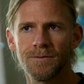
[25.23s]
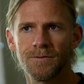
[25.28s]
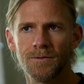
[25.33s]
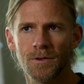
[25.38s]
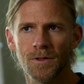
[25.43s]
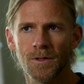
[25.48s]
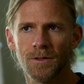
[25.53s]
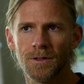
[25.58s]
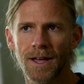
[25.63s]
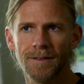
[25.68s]

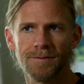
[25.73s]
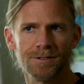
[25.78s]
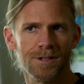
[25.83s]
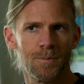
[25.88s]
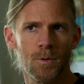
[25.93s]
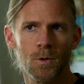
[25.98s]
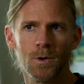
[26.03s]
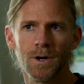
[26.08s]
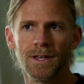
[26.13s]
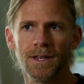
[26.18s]
for the
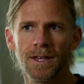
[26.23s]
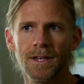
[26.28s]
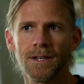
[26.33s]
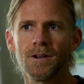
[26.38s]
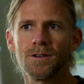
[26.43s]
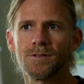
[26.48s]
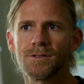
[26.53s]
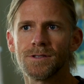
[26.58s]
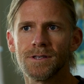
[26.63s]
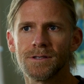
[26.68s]
life-supporting
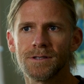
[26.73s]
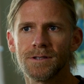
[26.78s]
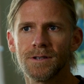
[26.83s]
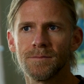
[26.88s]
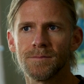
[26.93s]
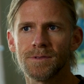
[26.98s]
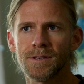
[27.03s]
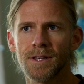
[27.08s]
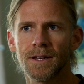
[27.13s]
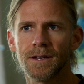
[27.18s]

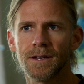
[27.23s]
ecosystems that